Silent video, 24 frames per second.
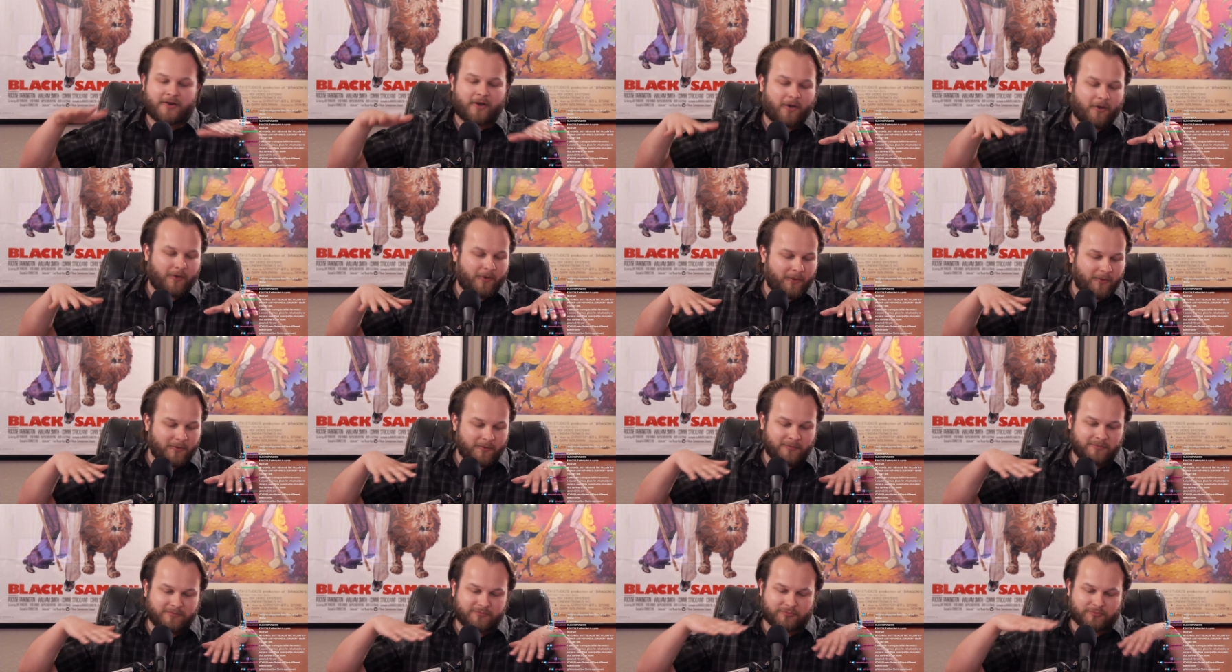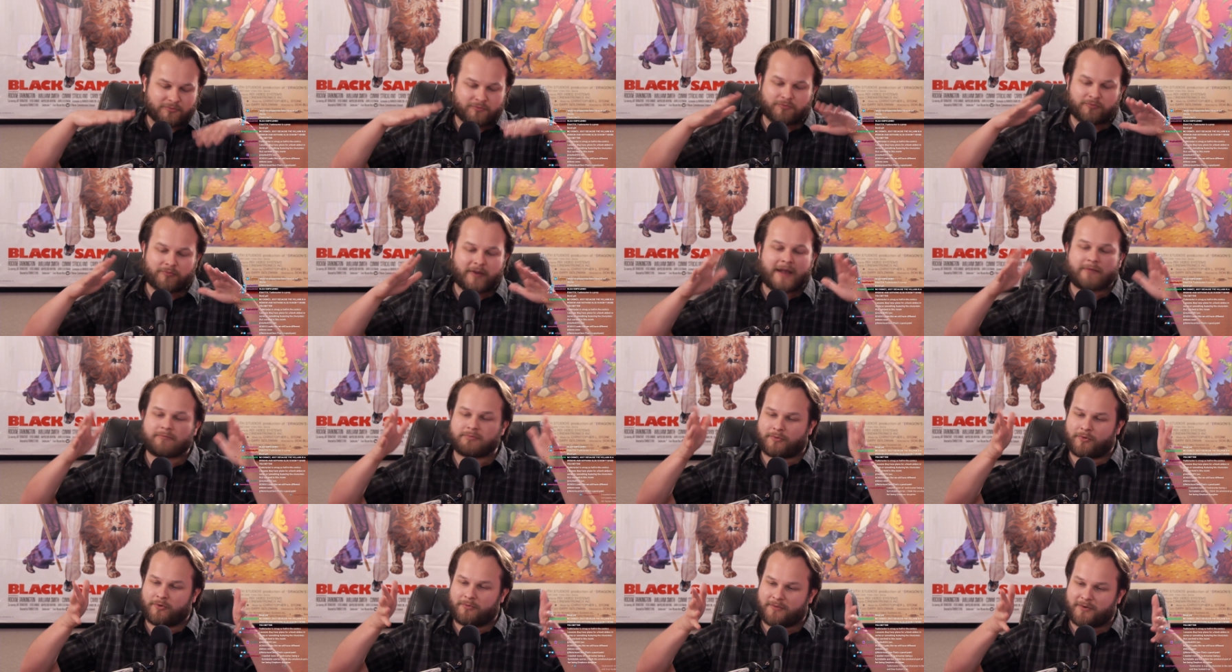you know
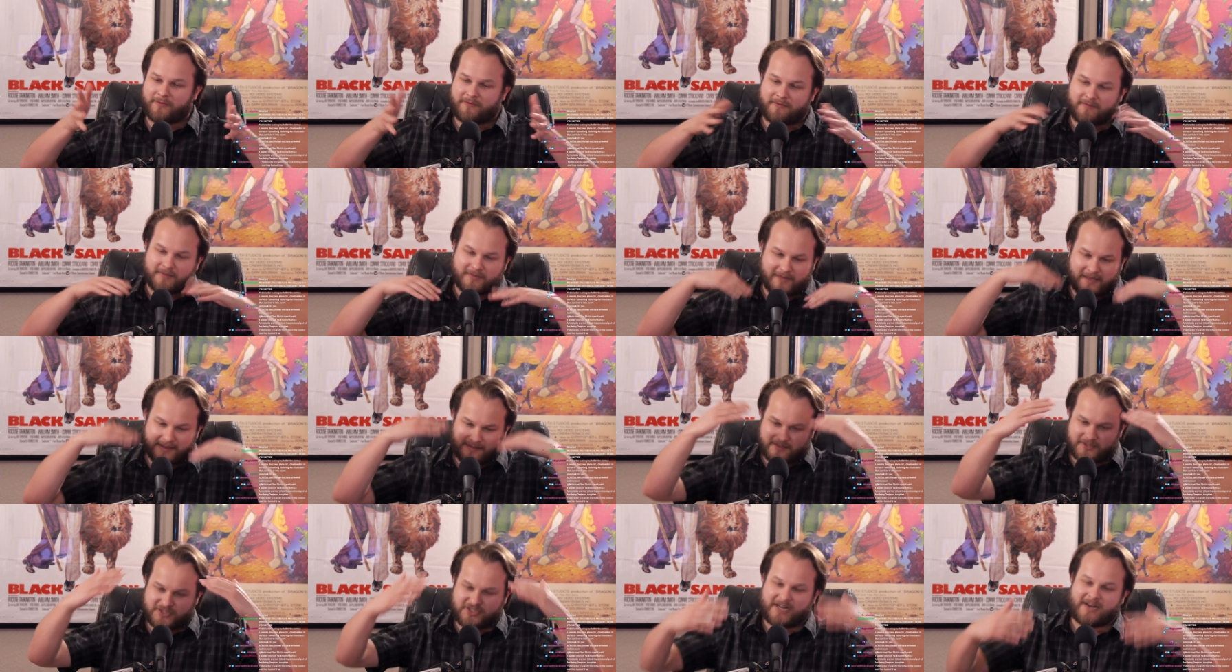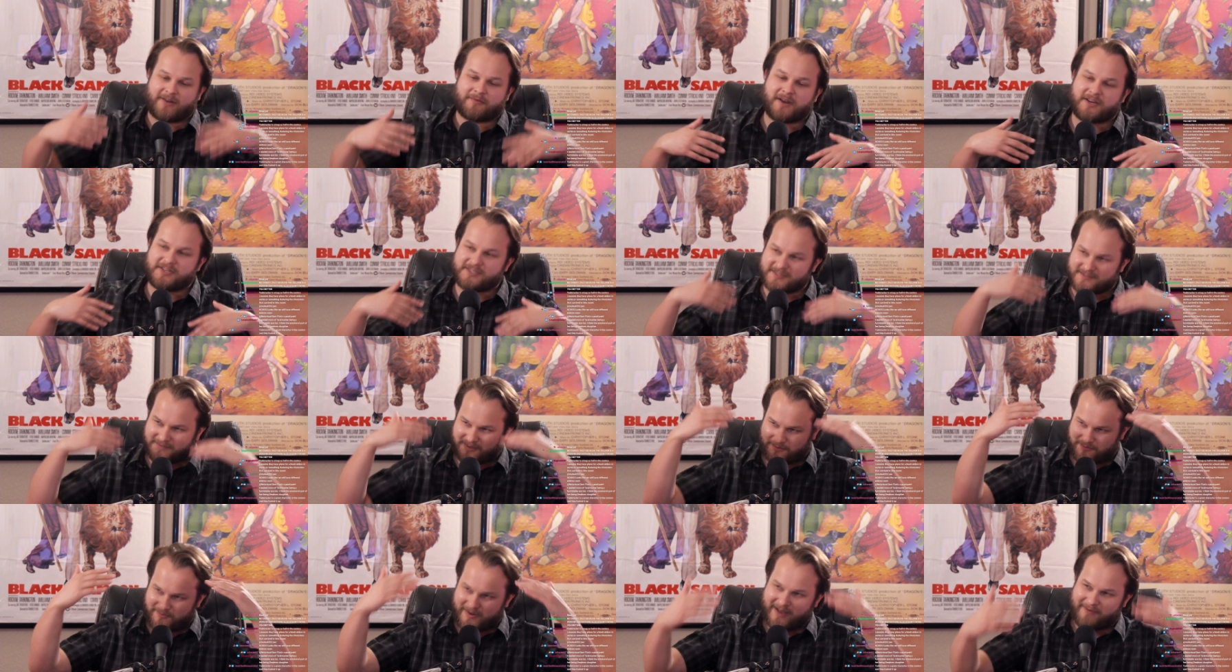red room or for like the generations
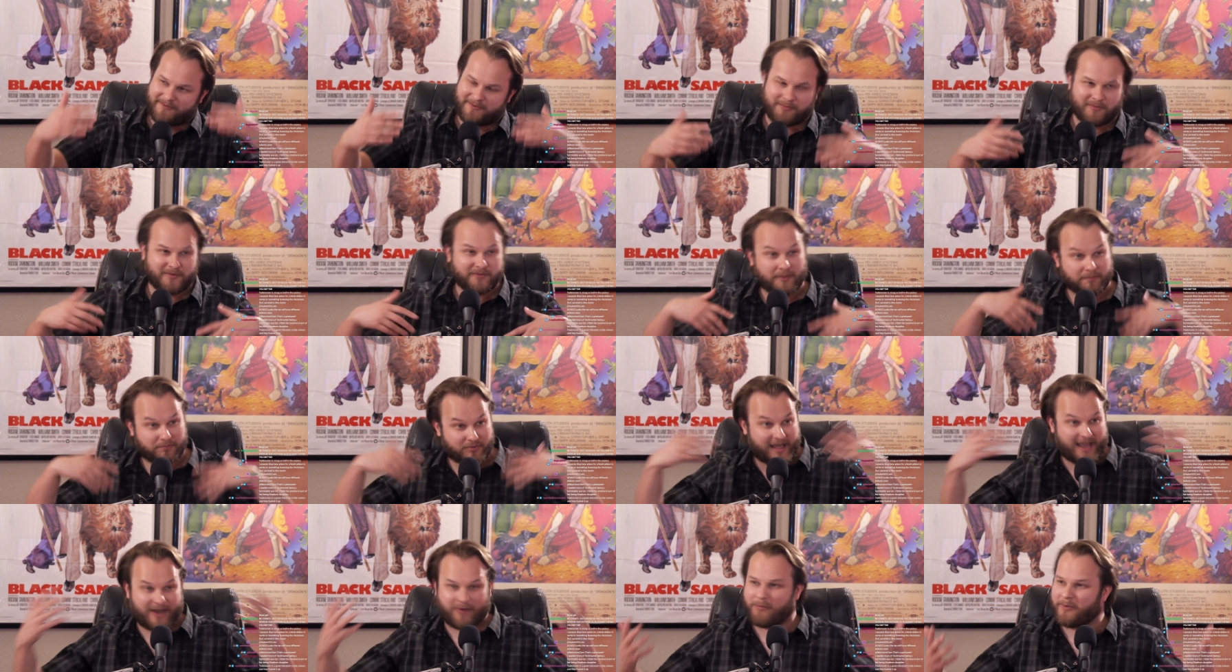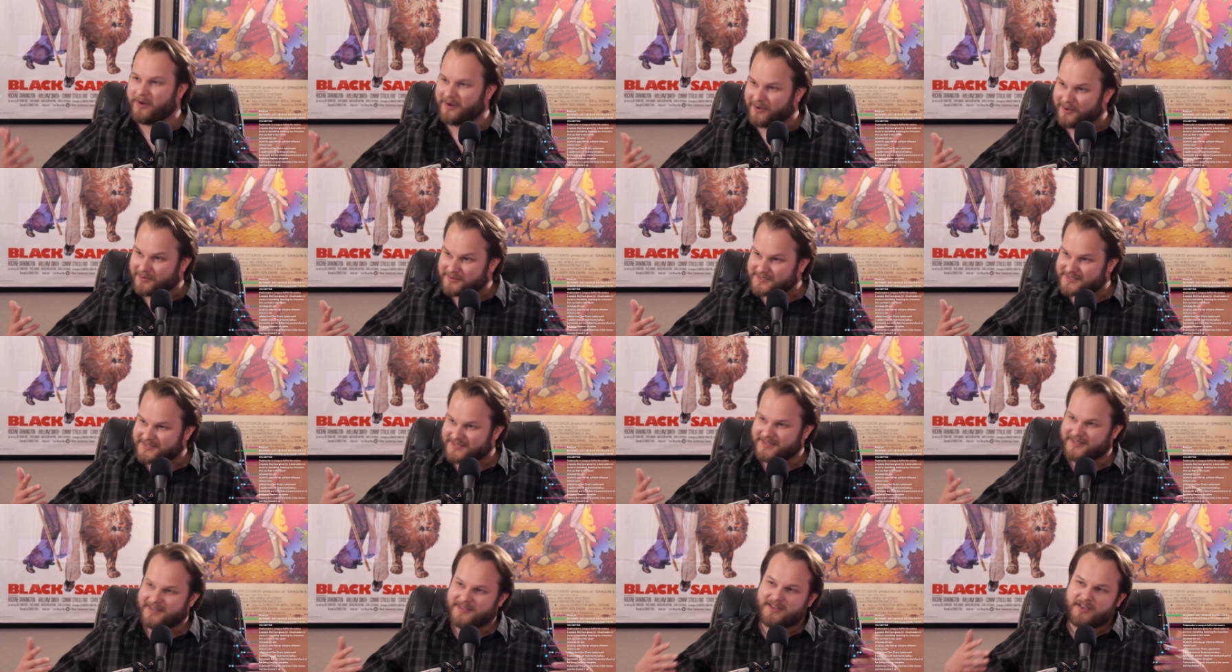of the red room of the black
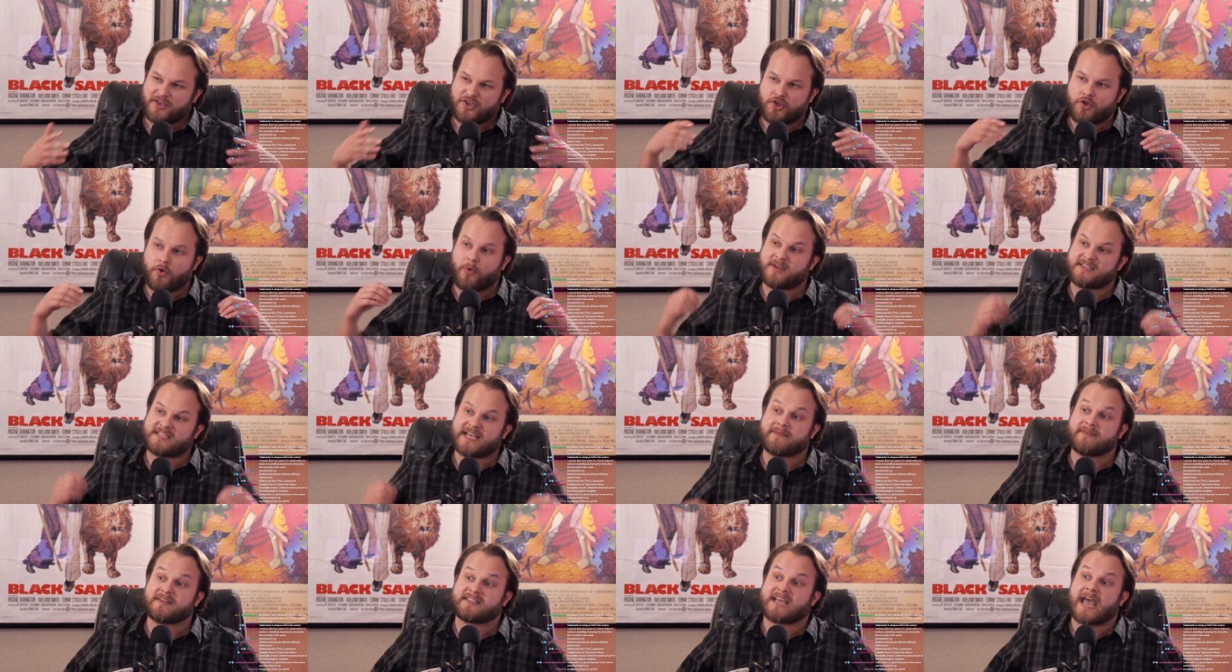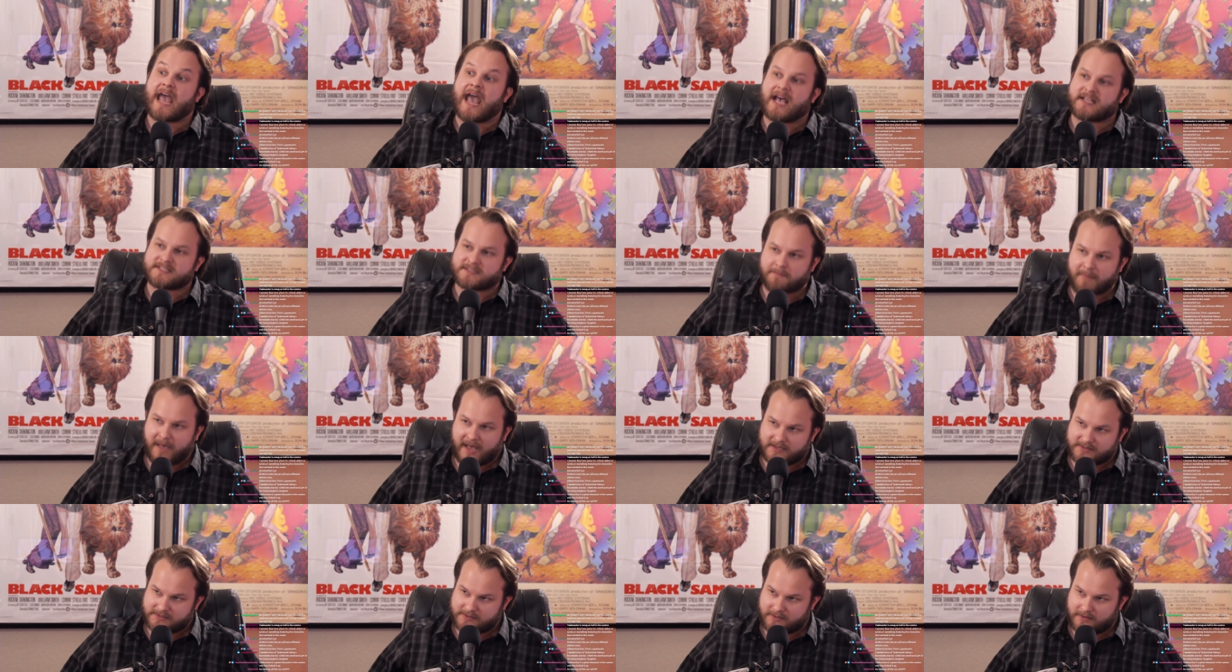widows yeah you always have a
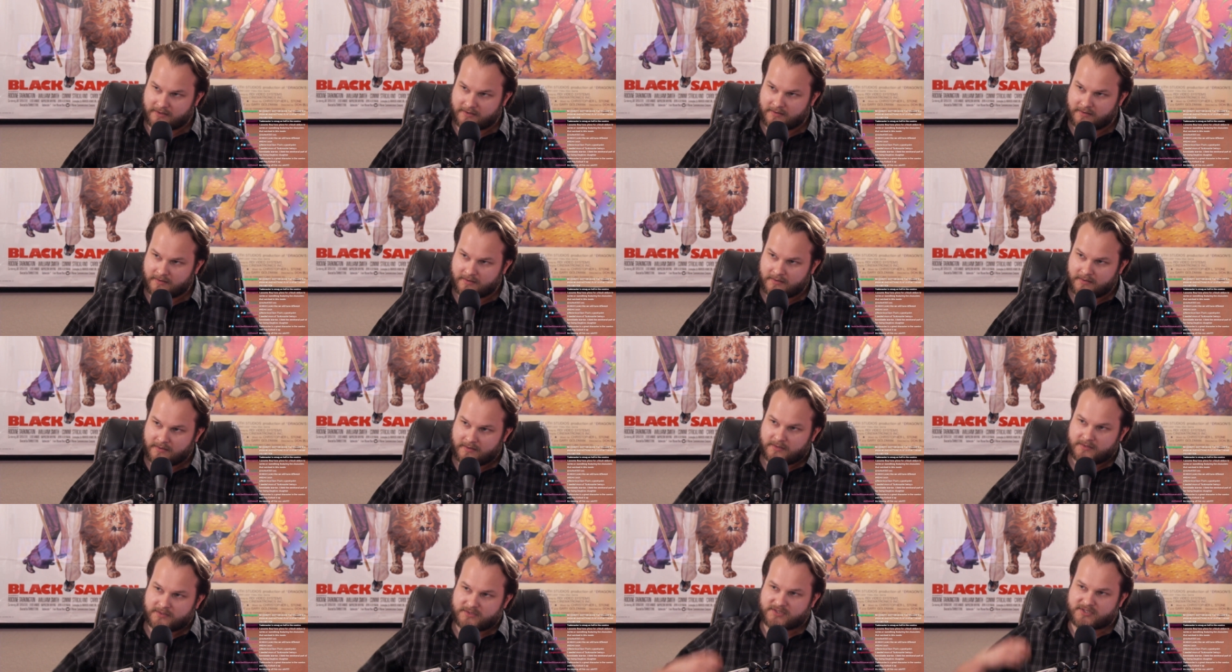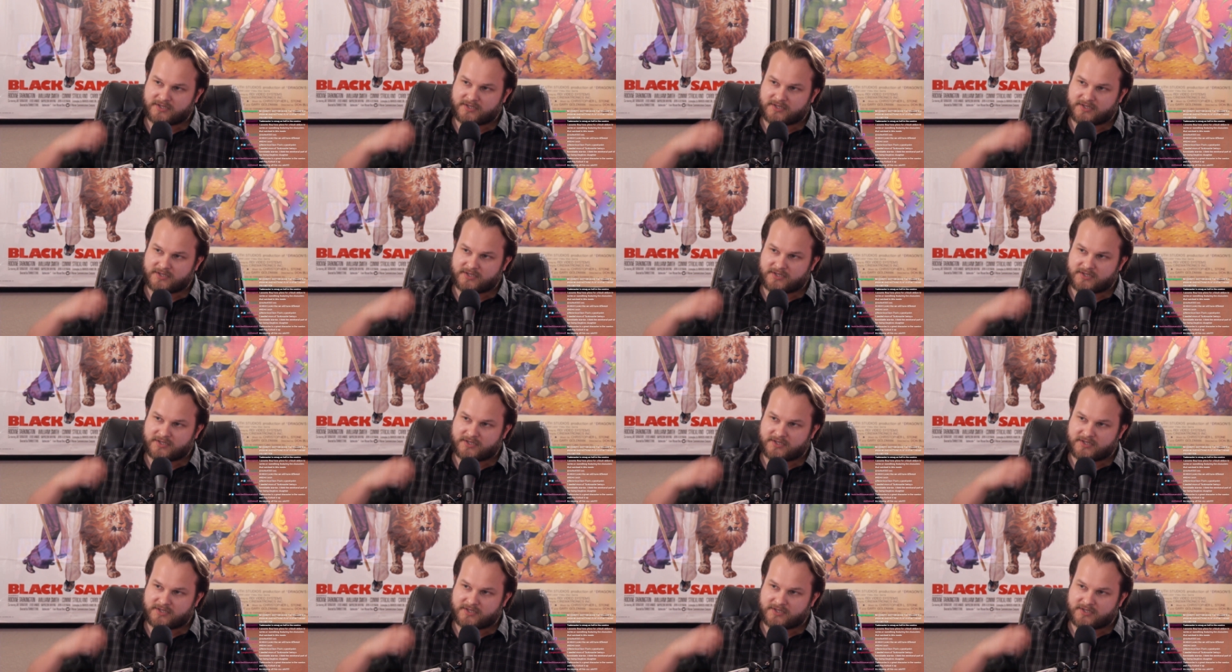taskmaster yeah